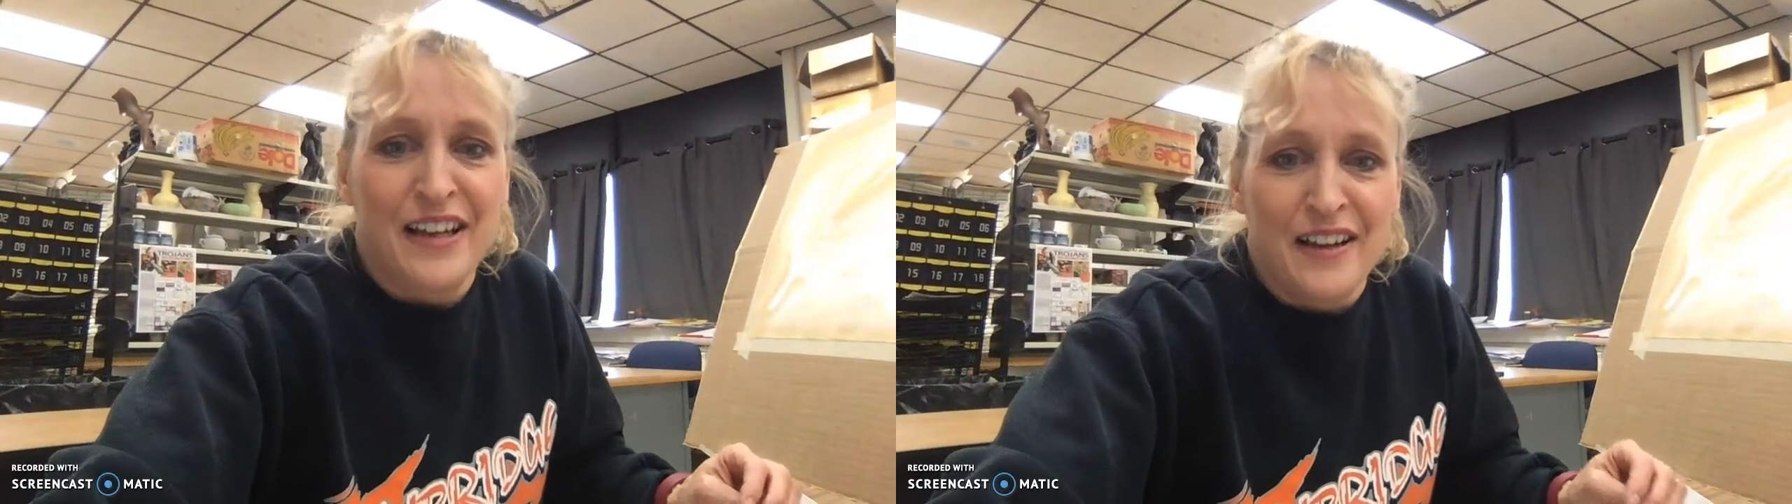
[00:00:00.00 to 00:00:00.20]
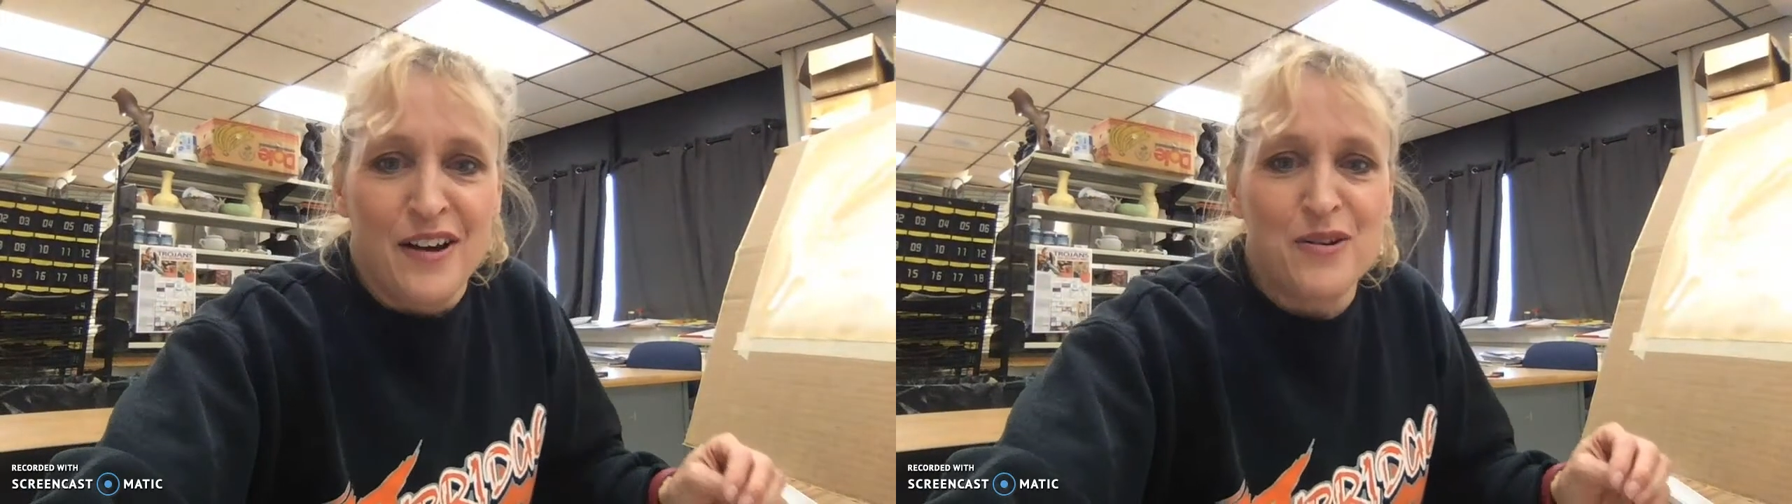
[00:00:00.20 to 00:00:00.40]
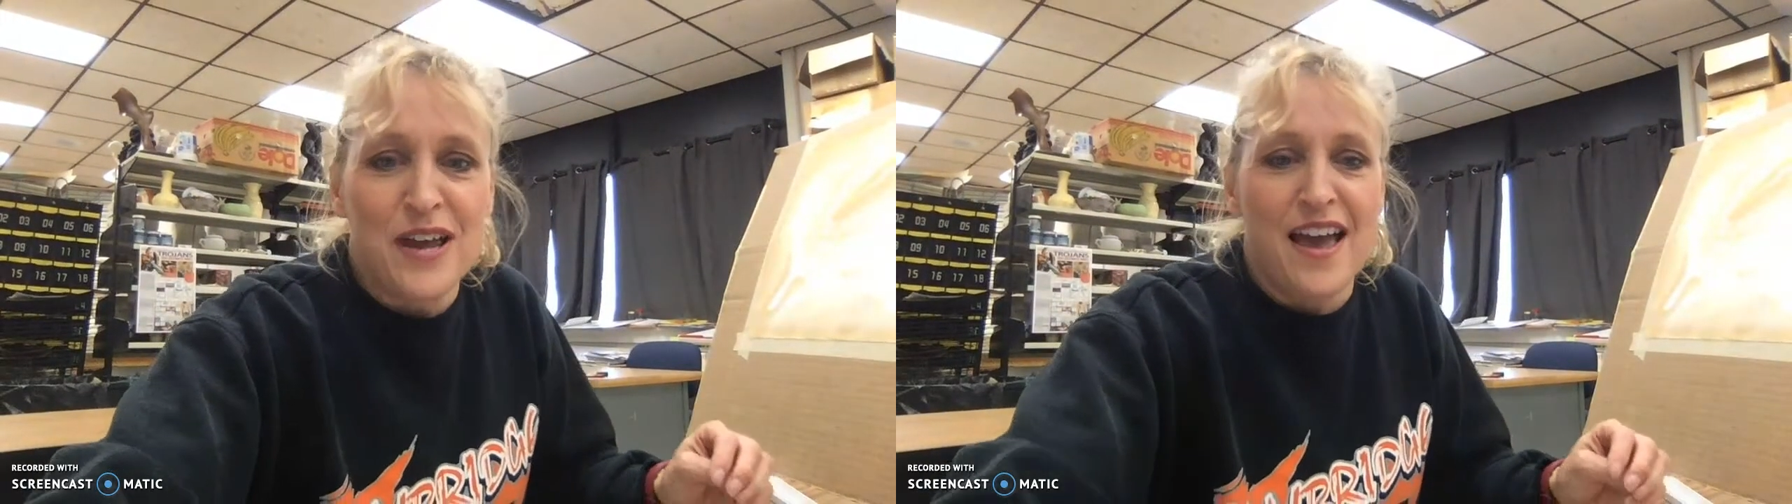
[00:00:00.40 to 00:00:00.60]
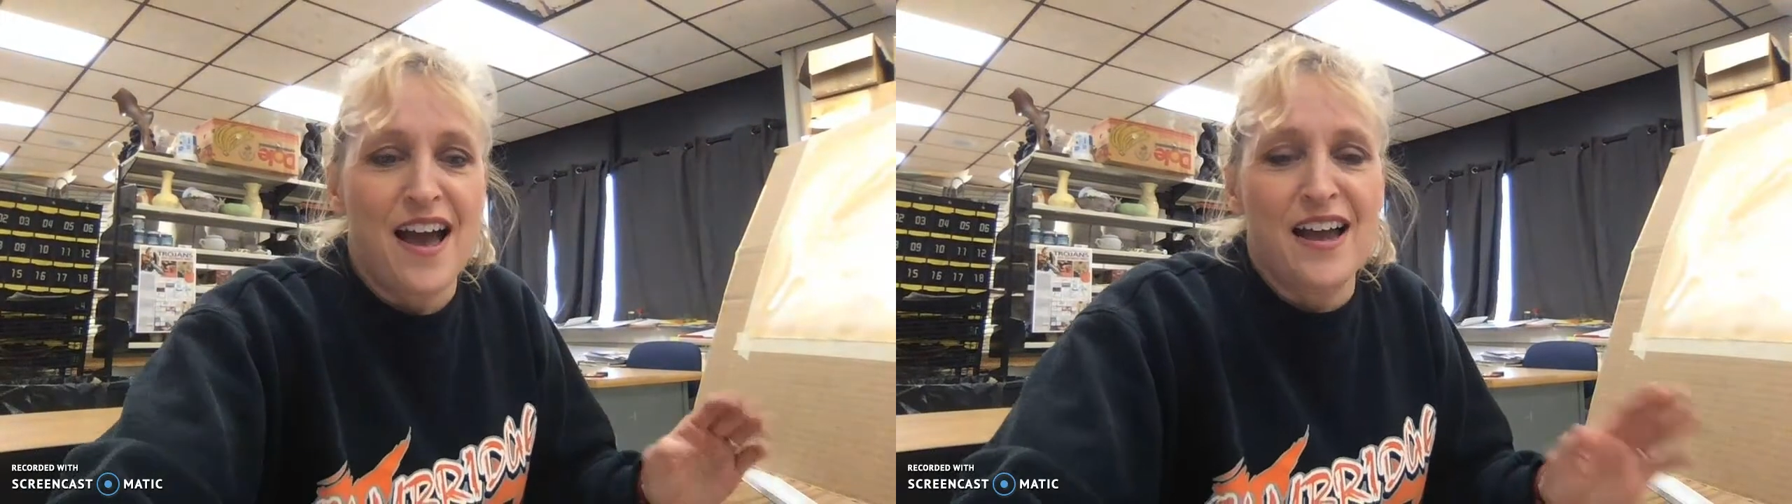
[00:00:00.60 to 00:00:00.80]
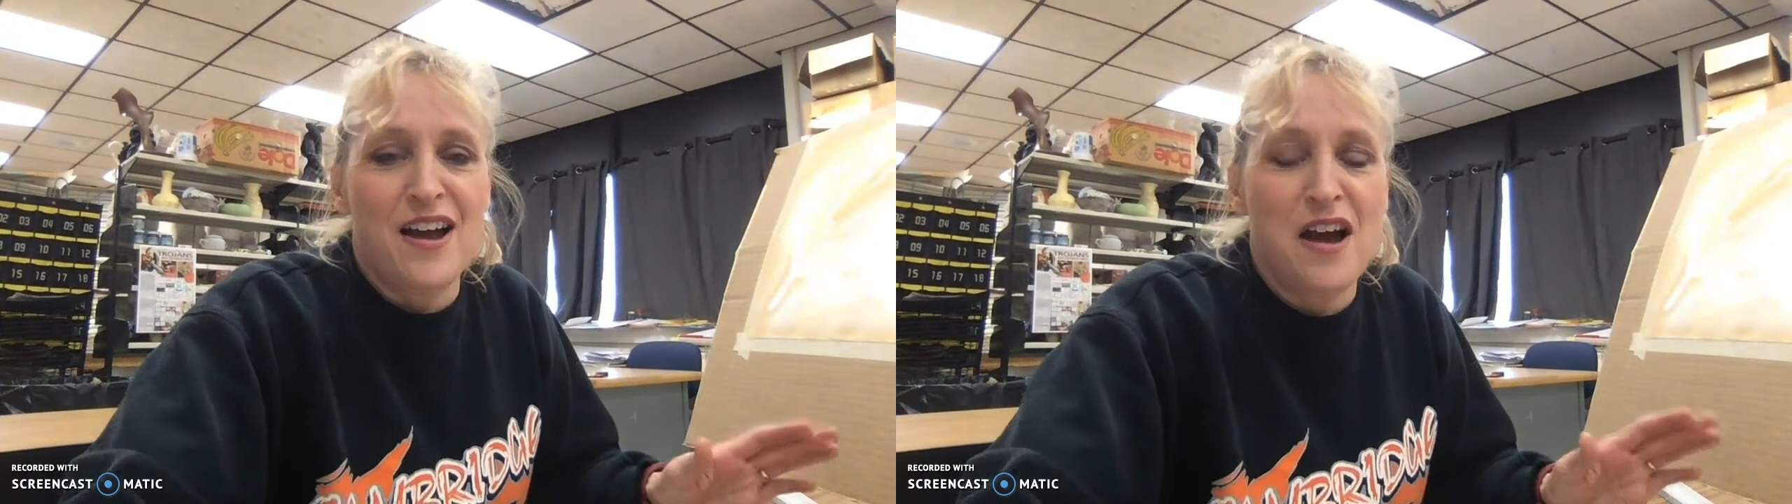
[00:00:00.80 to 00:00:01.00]
Okay,
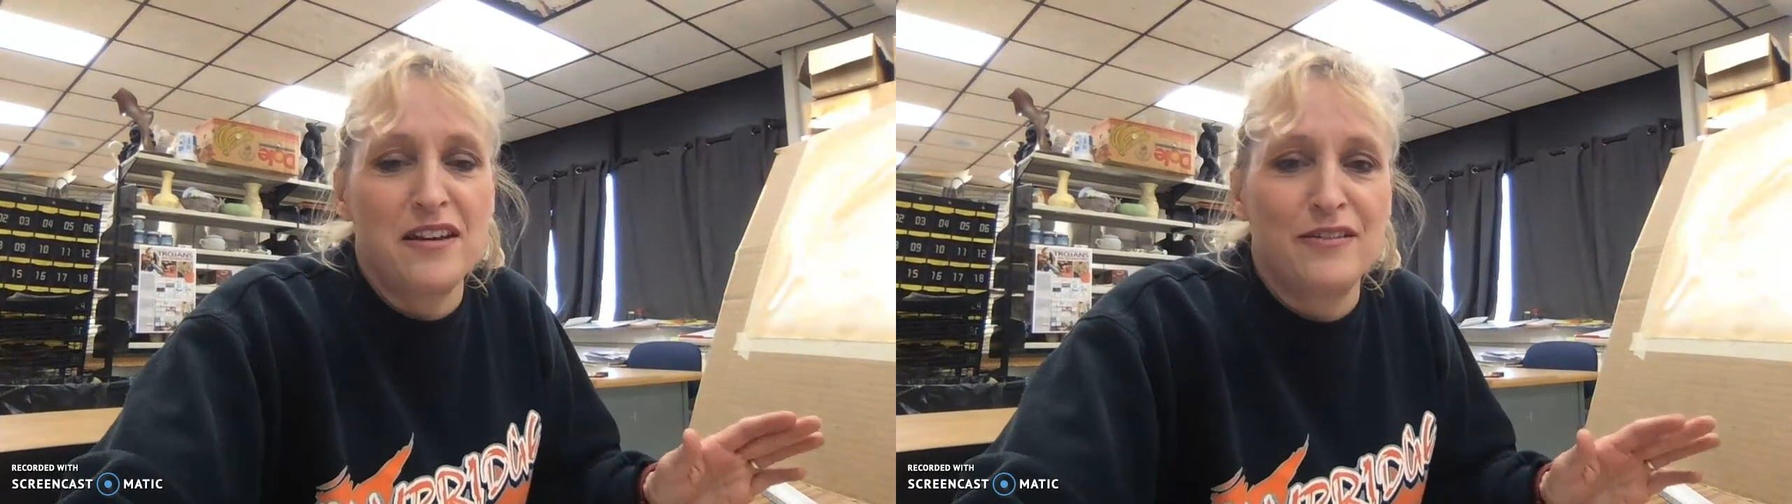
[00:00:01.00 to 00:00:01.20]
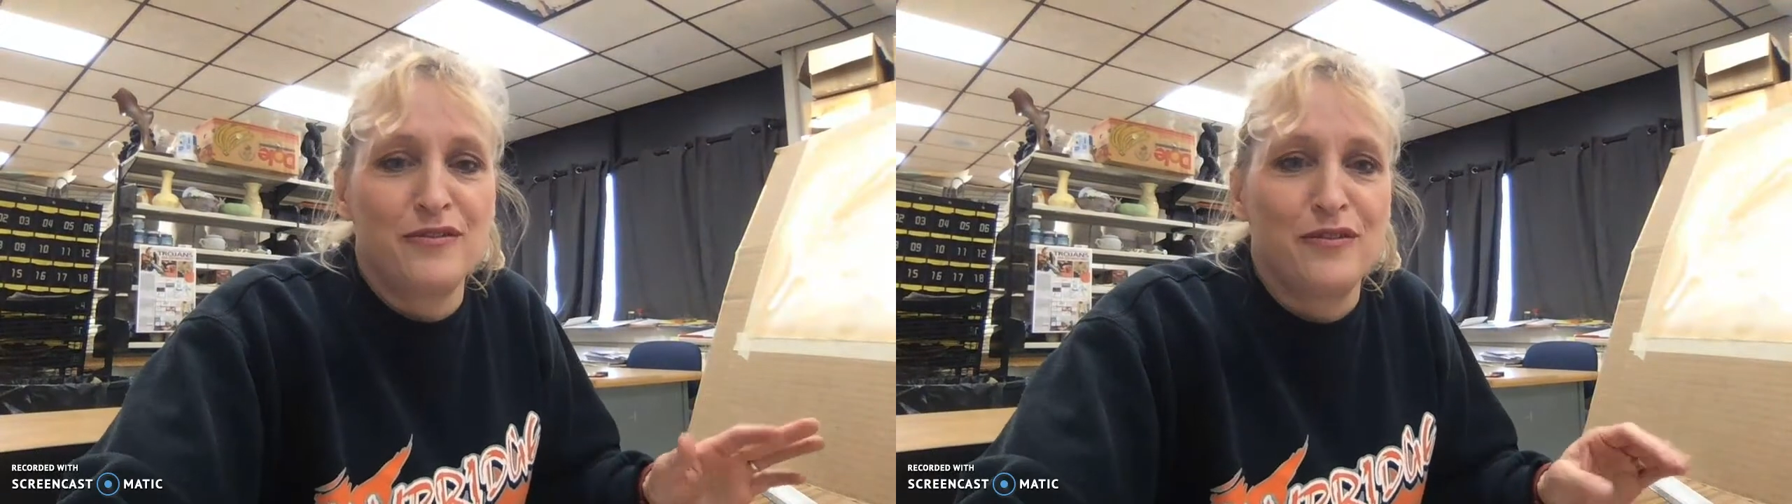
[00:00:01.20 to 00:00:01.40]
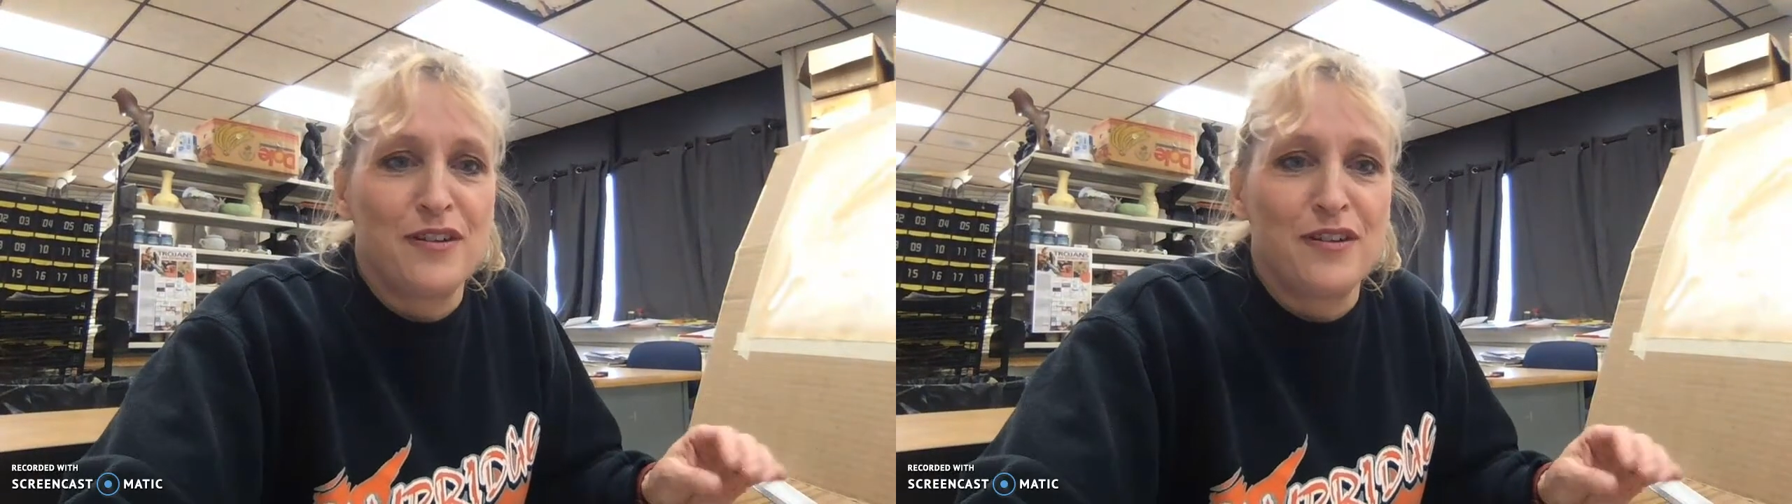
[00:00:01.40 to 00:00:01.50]
I kind of